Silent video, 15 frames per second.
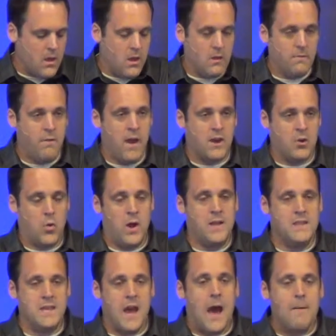in fact,
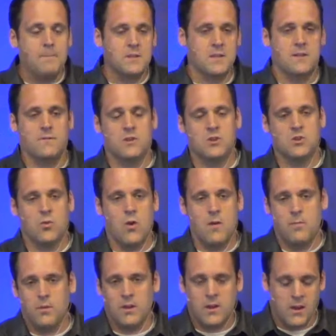quite the opposite of
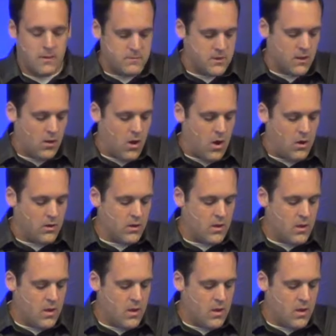enjoyable that comes along,